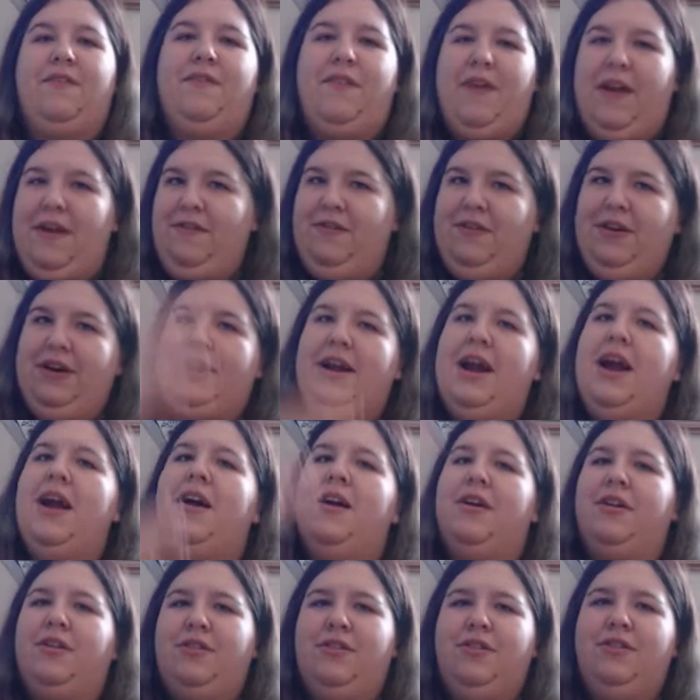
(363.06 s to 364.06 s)
favorite
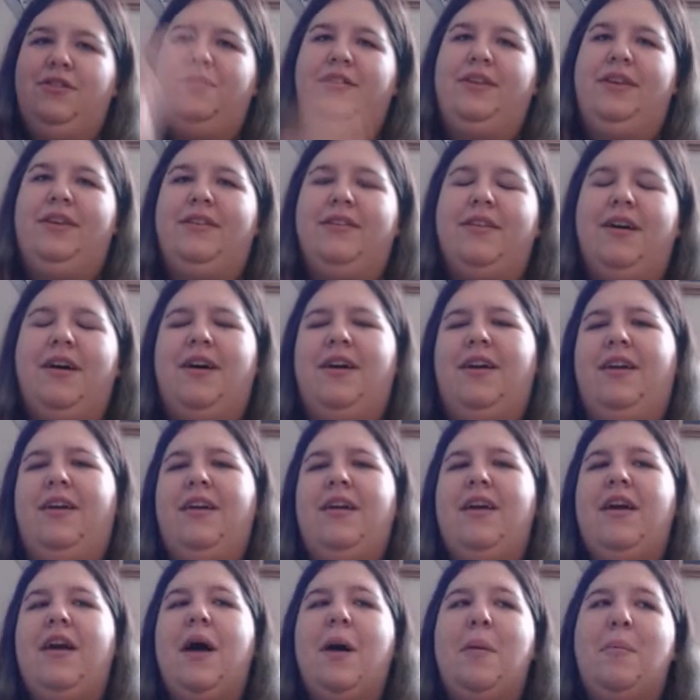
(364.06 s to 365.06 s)
characters he's on,
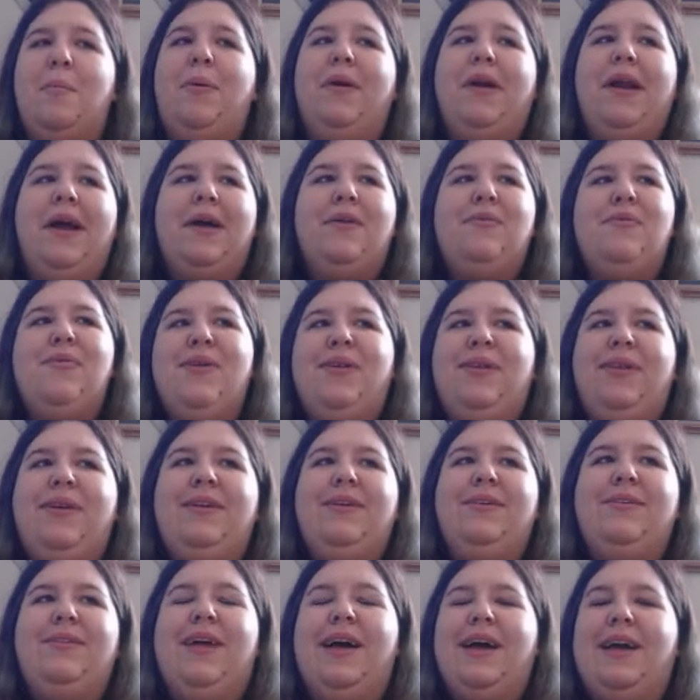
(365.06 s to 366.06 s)
but I really
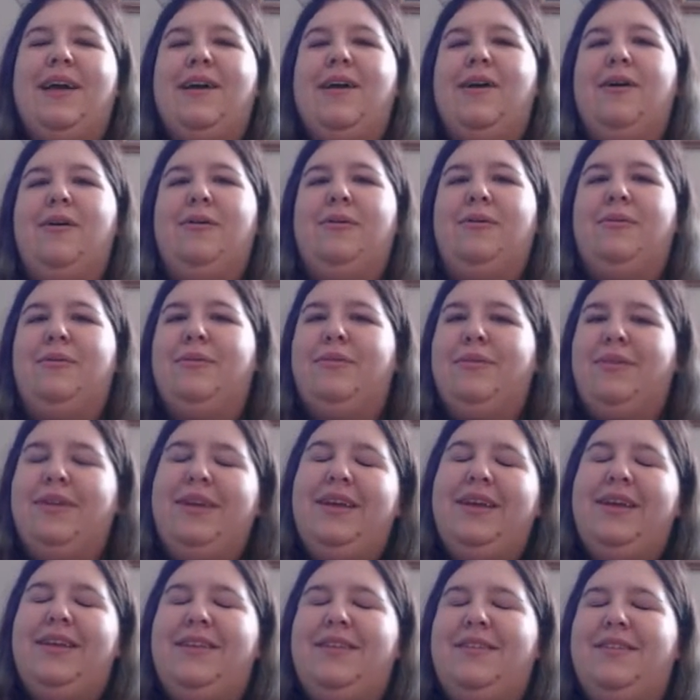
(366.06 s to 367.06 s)
do like Cone.
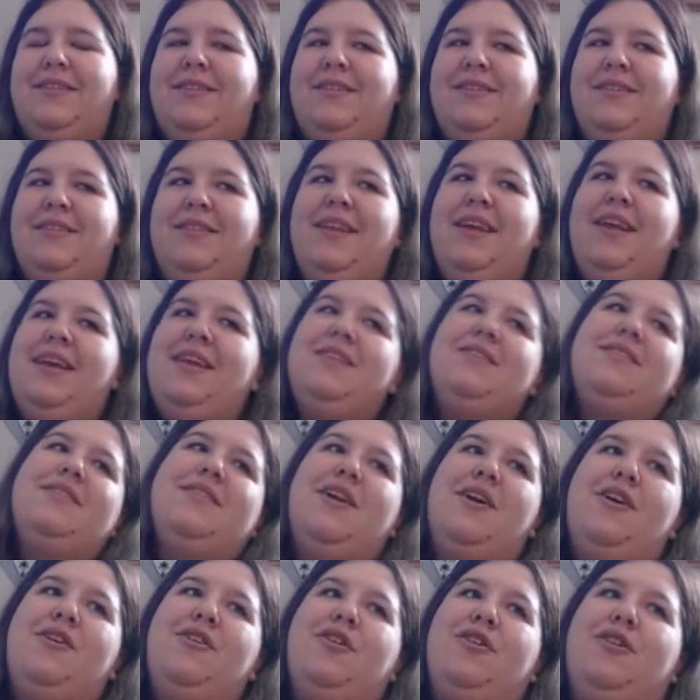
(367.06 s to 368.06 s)
He's an
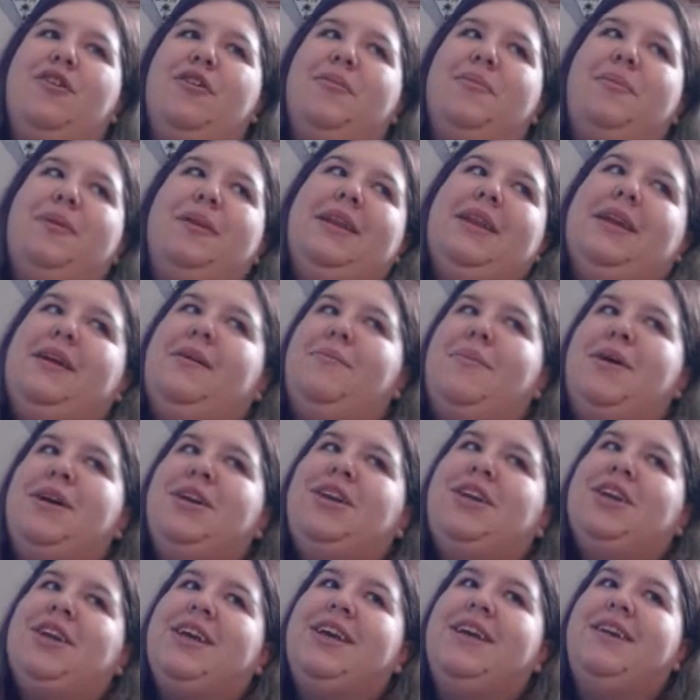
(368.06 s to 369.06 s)
adorable little
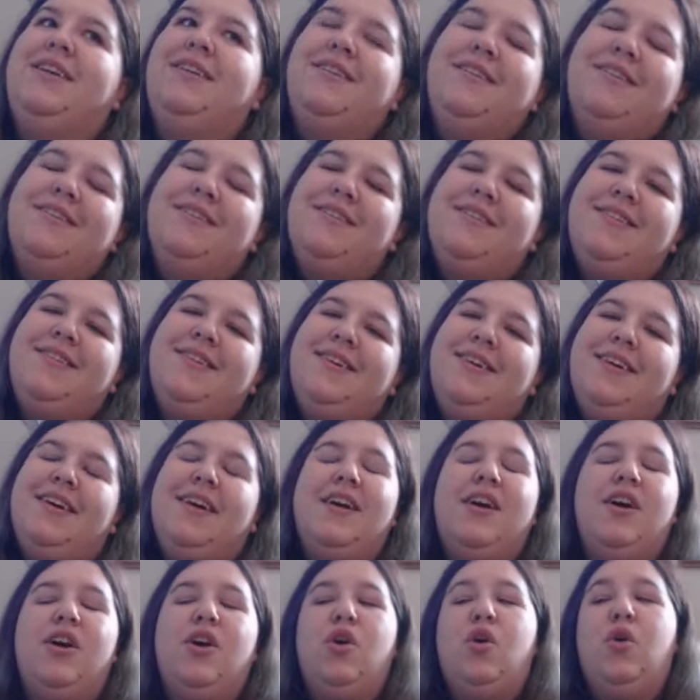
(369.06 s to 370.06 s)
munchkin
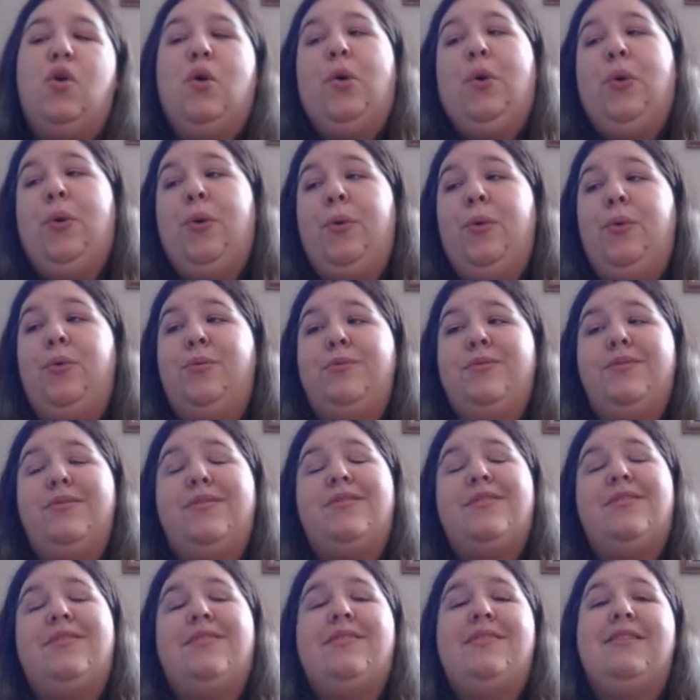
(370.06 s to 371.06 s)

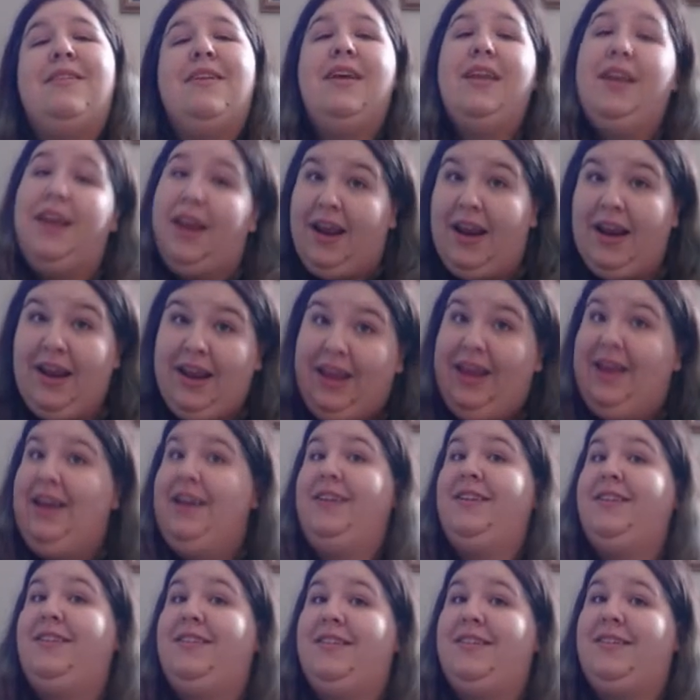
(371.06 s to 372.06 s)
who's an
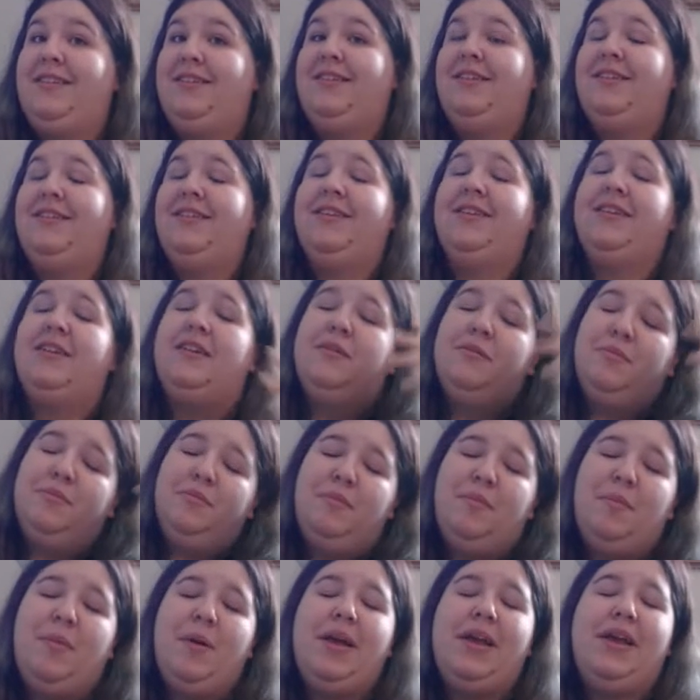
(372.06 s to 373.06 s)
idiot,
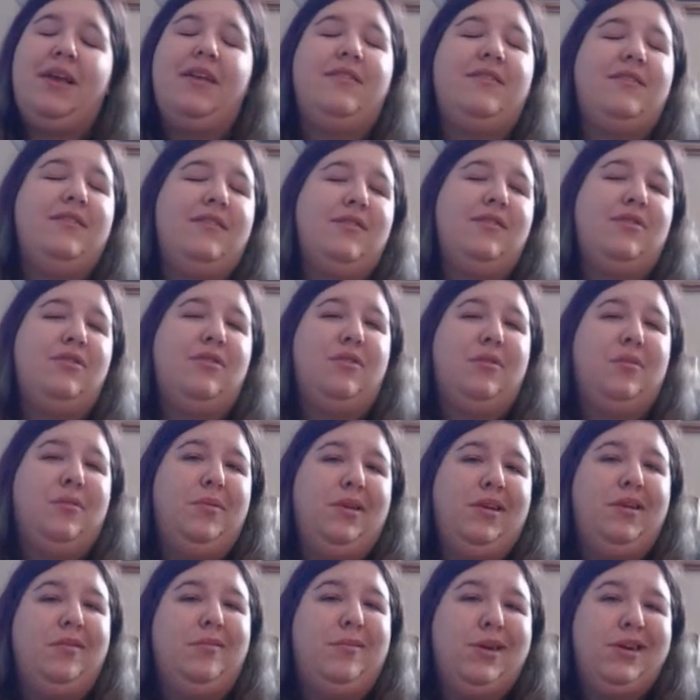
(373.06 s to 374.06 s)
but he's an adorable
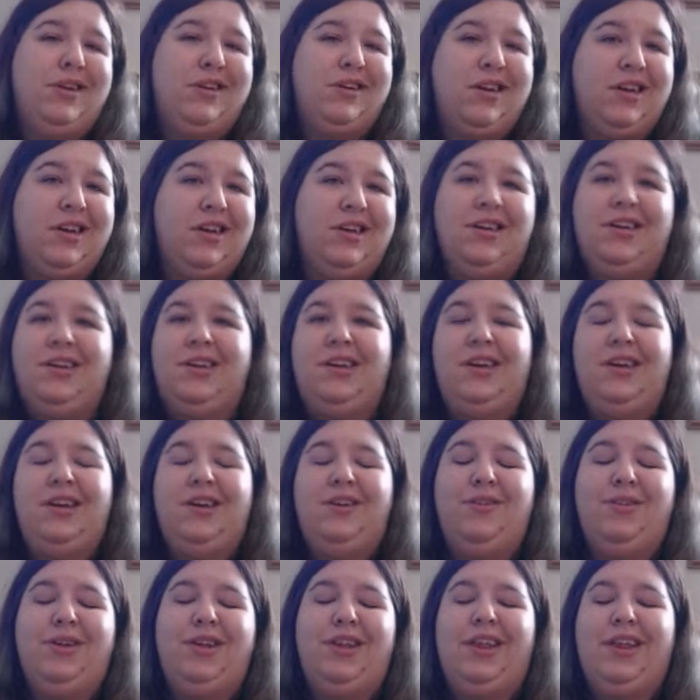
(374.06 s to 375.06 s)
little munchkin, and I
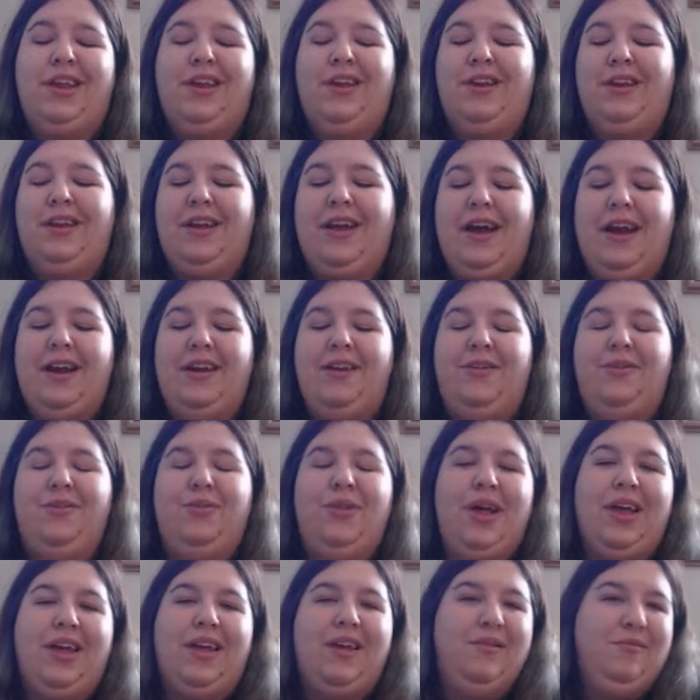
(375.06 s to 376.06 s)
really kind of do
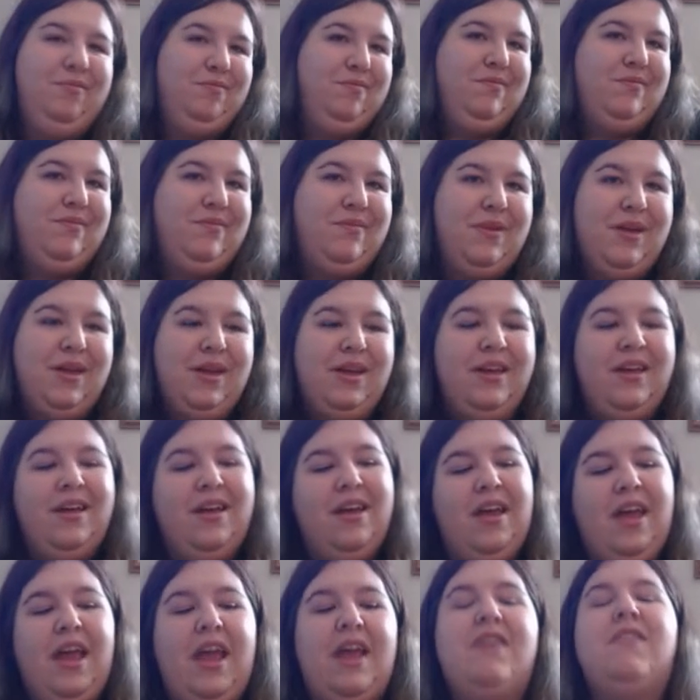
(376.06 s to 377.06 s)
like him.
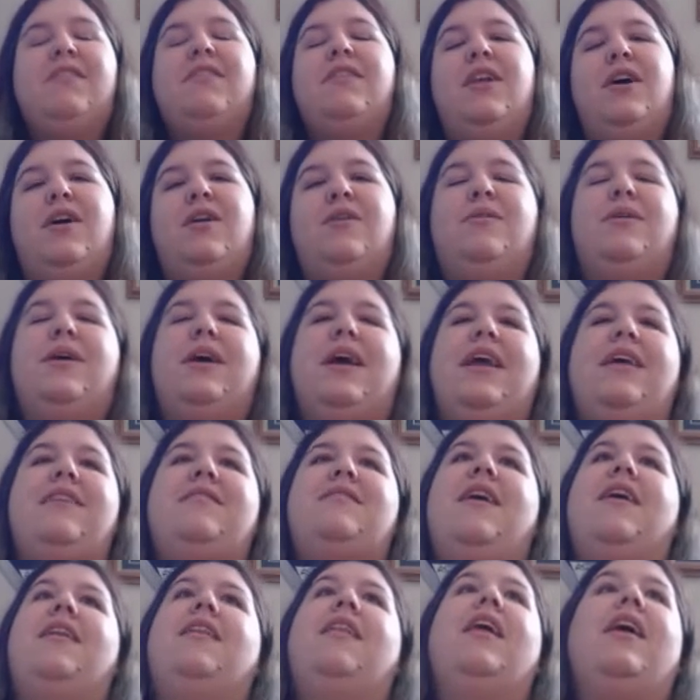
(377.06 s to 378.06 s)
Even though he's
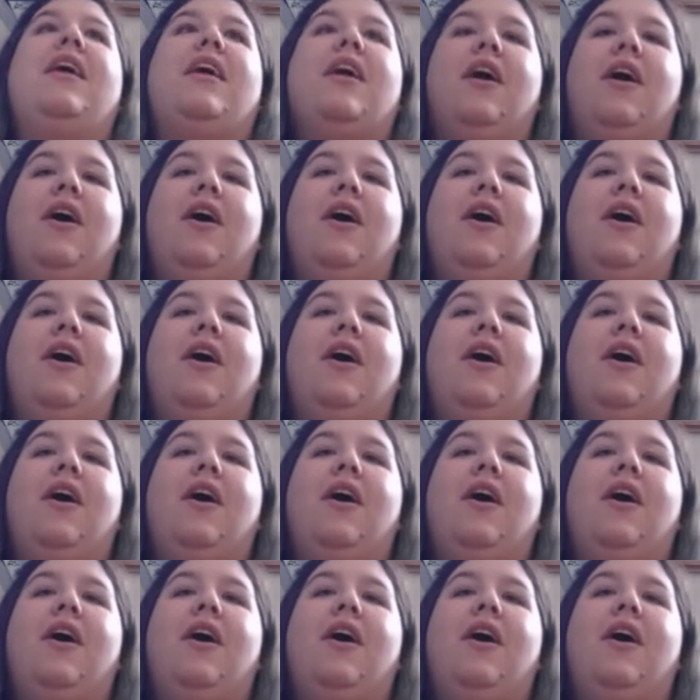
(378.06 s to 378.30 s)
not like